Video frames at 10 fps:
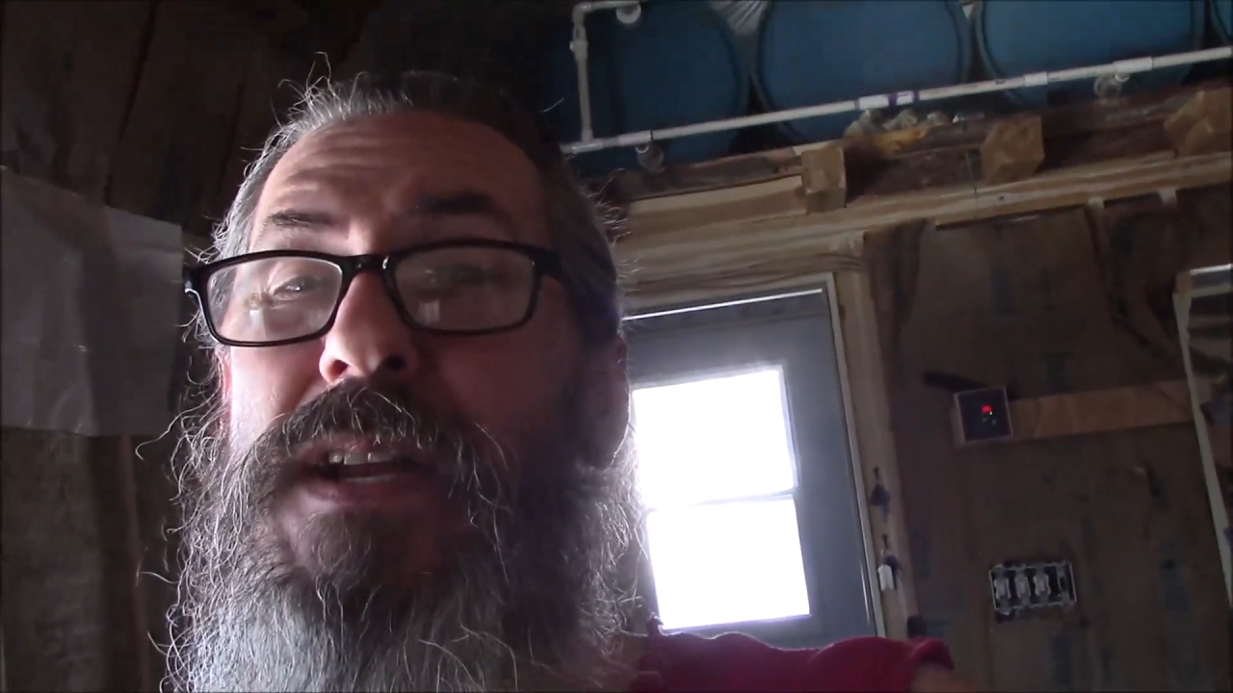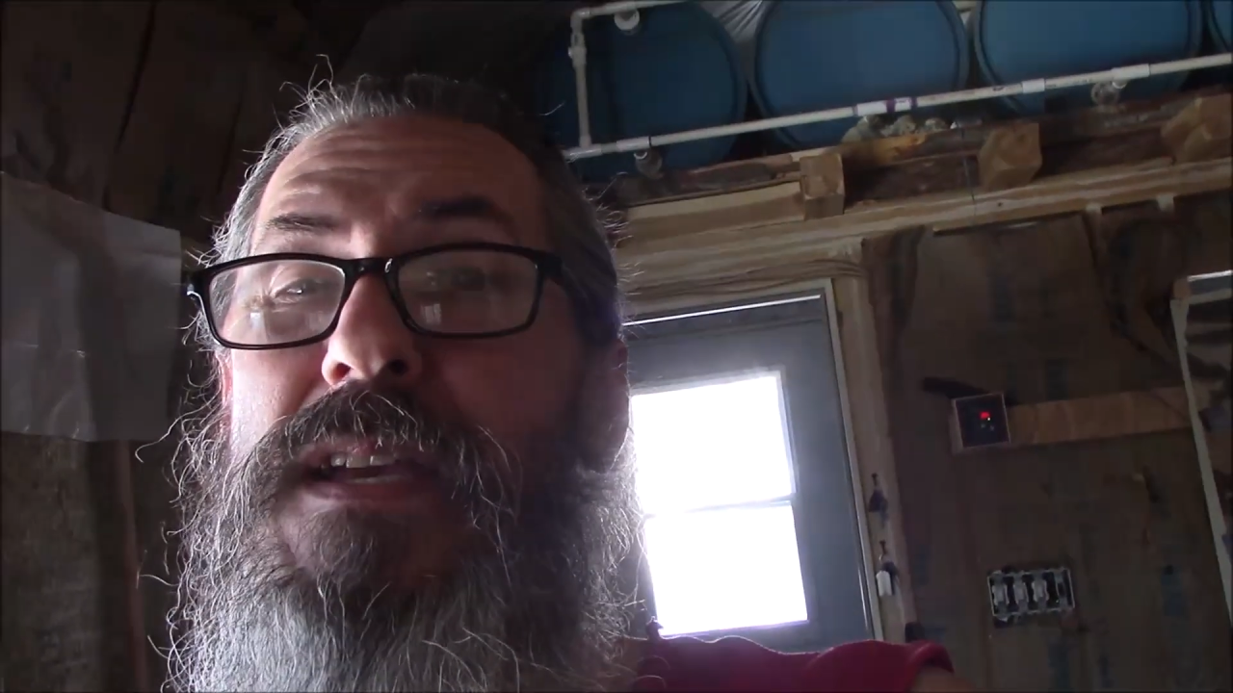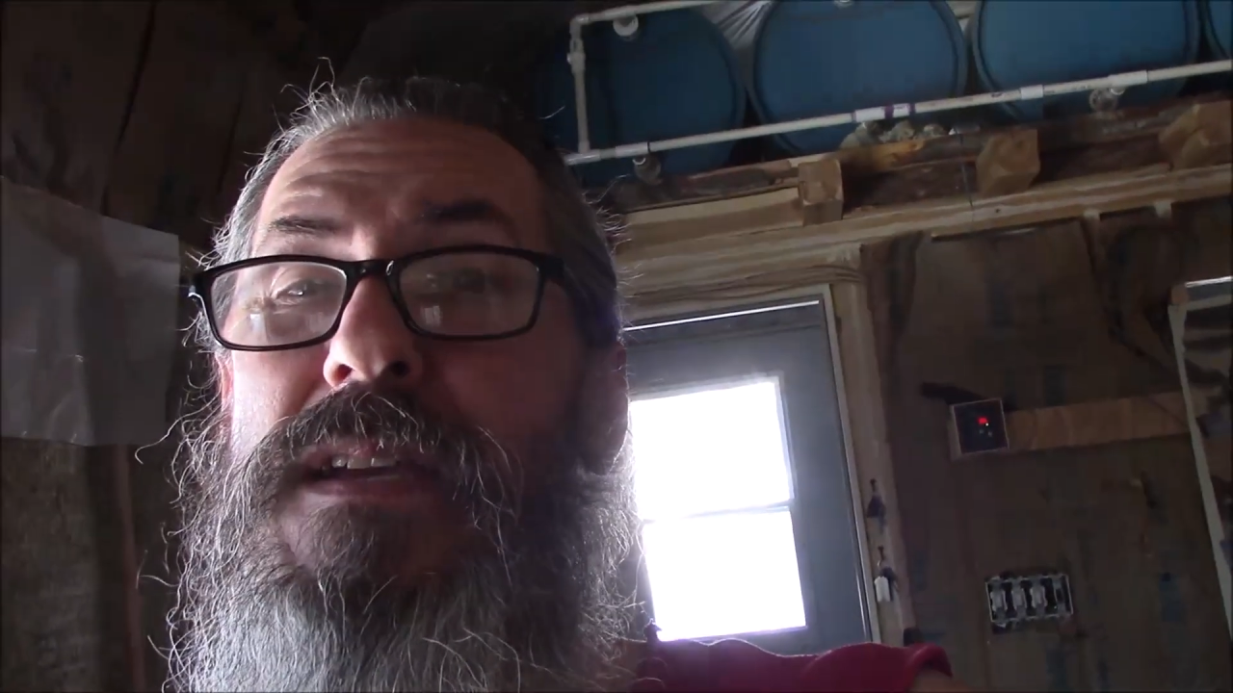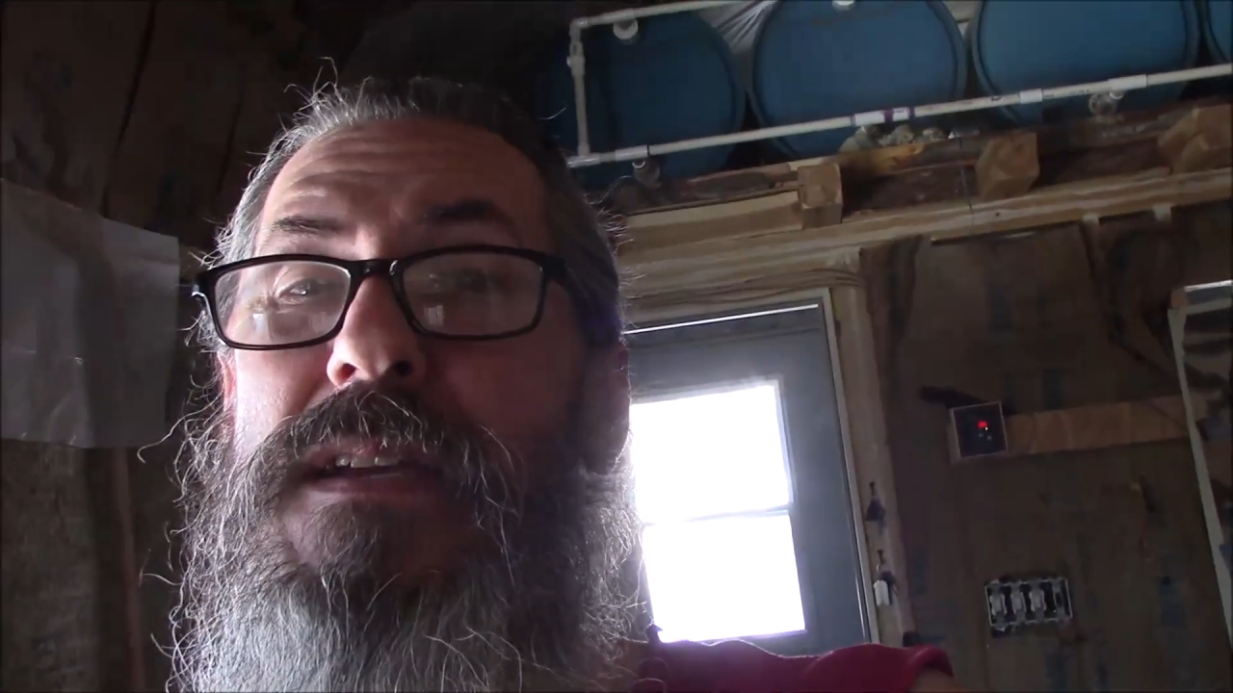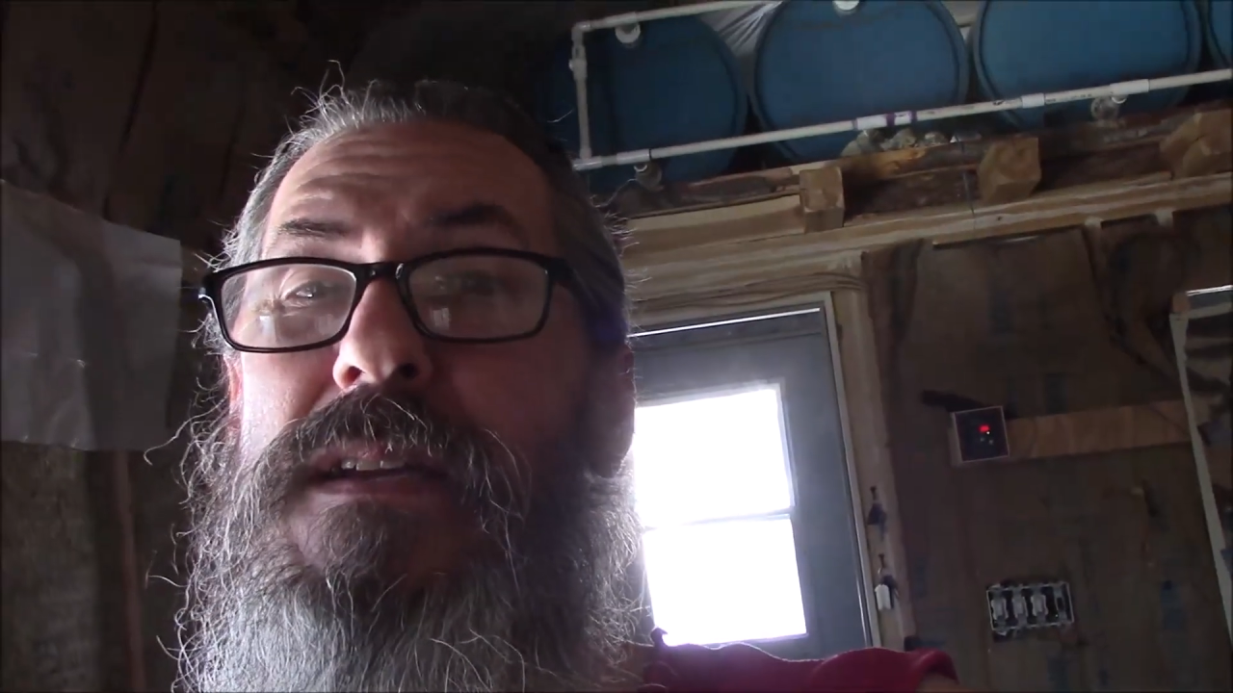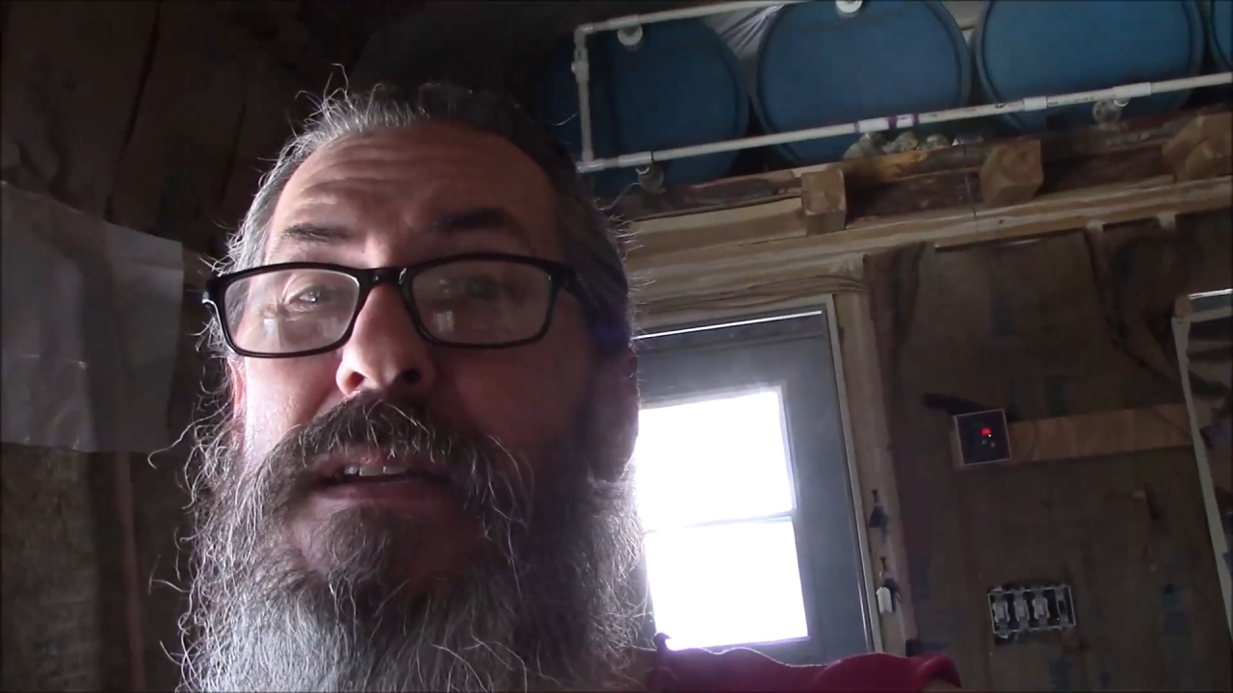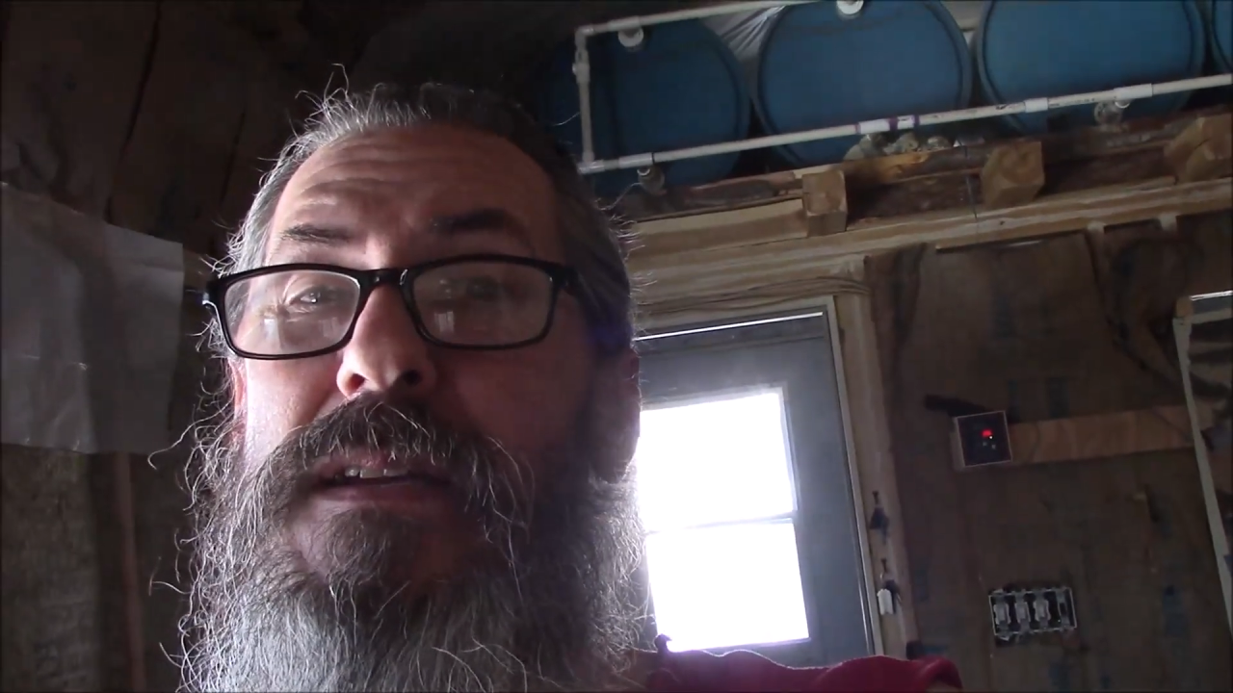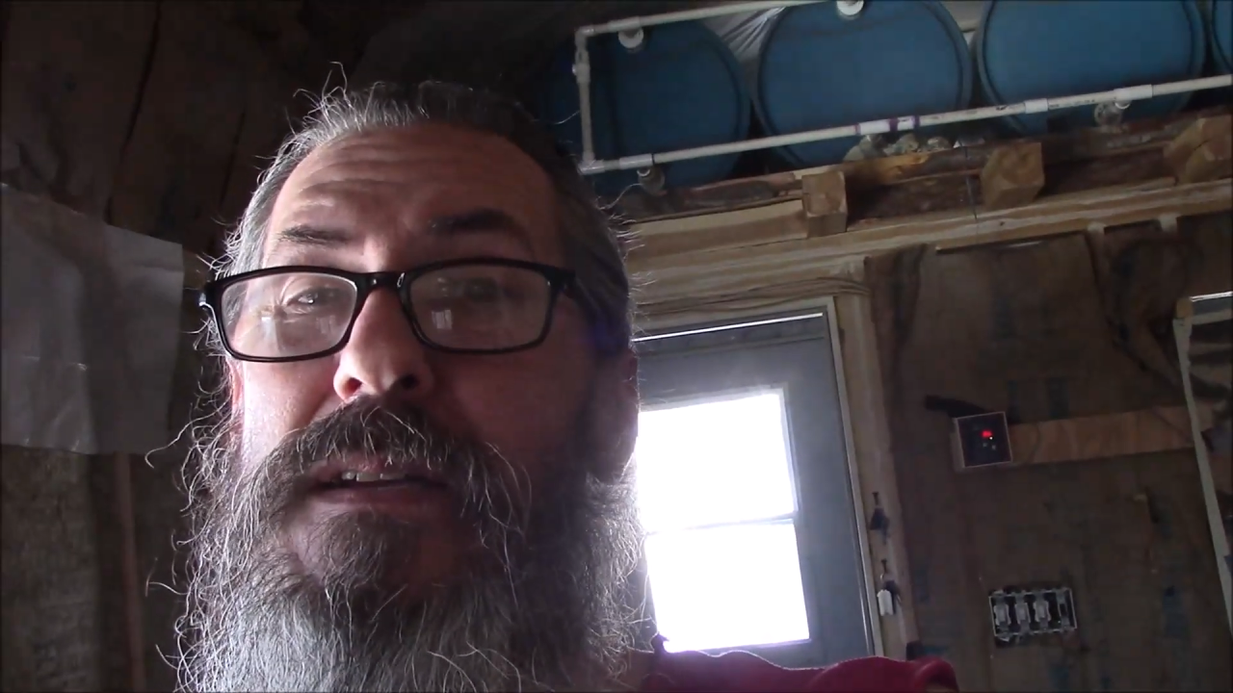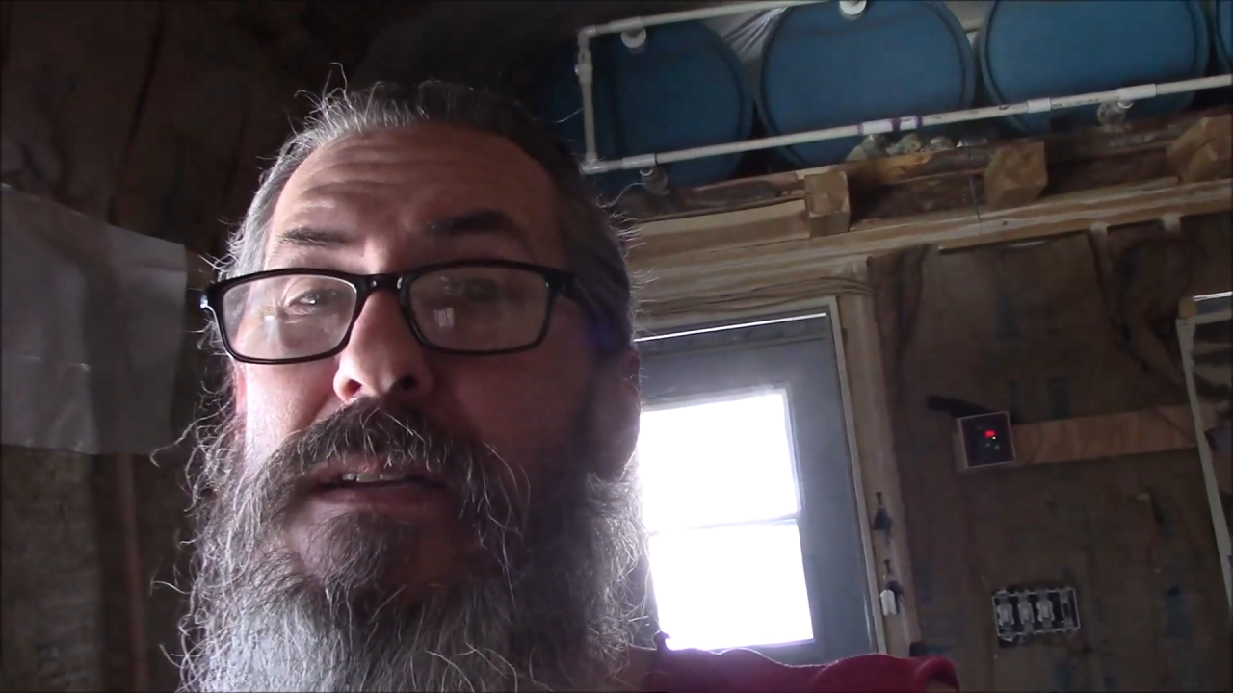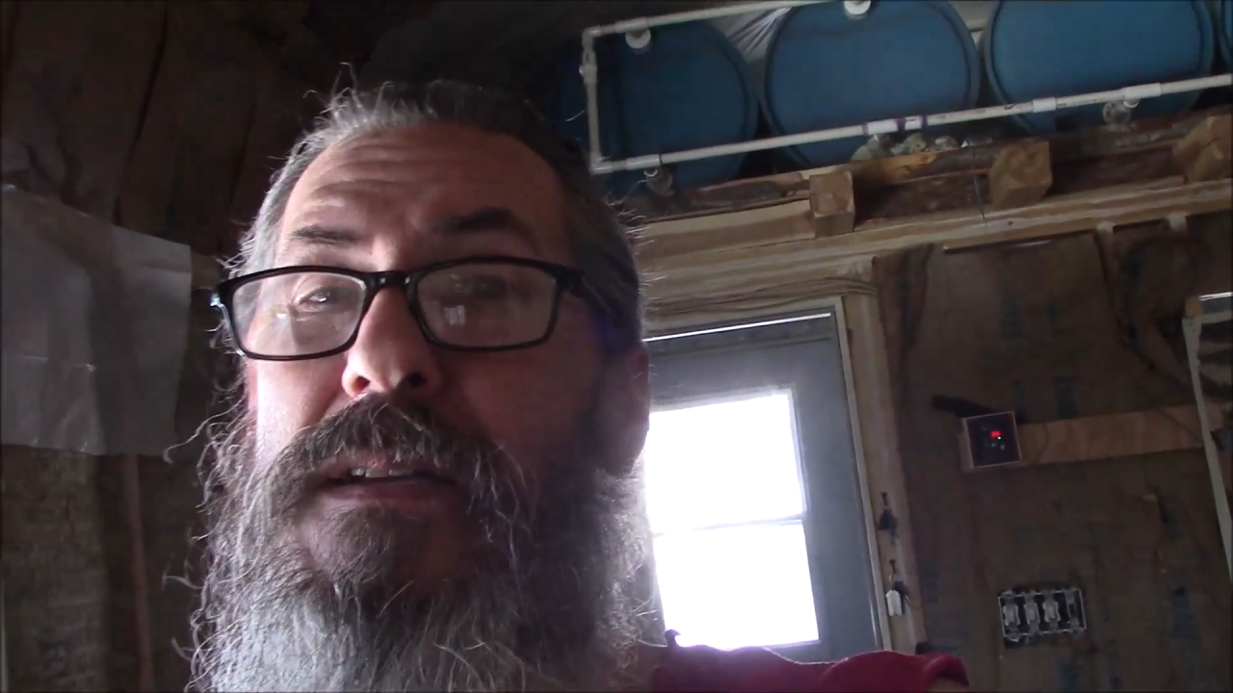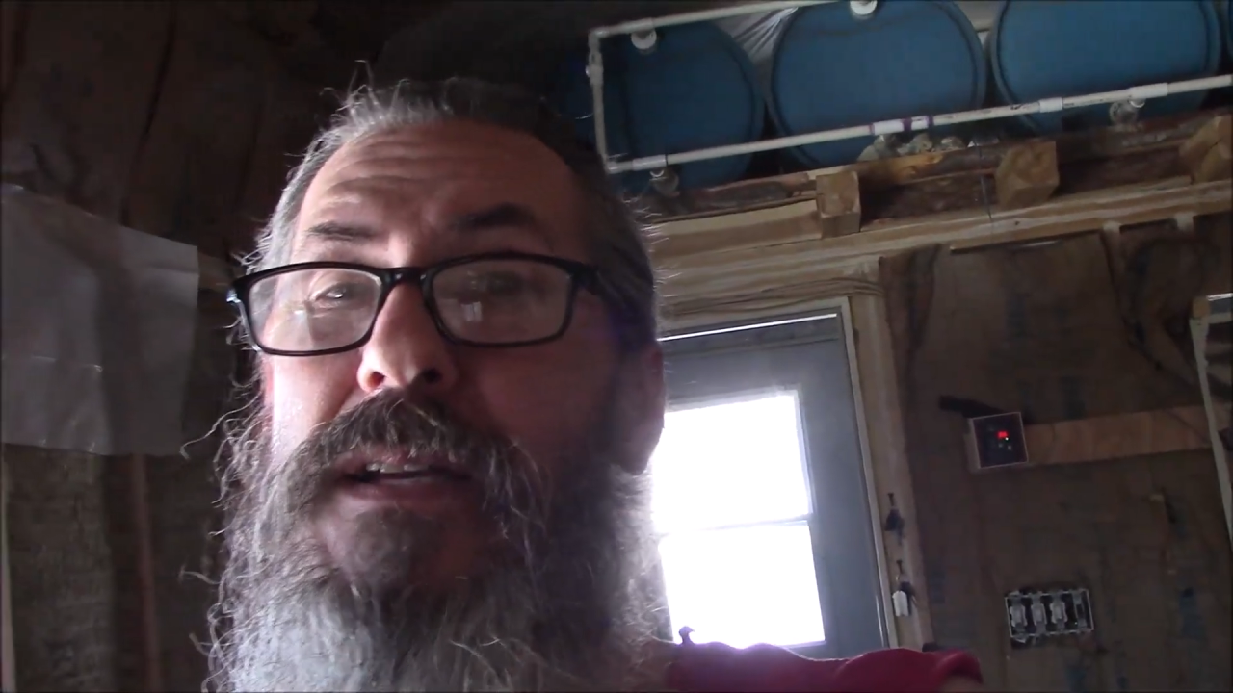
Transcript: You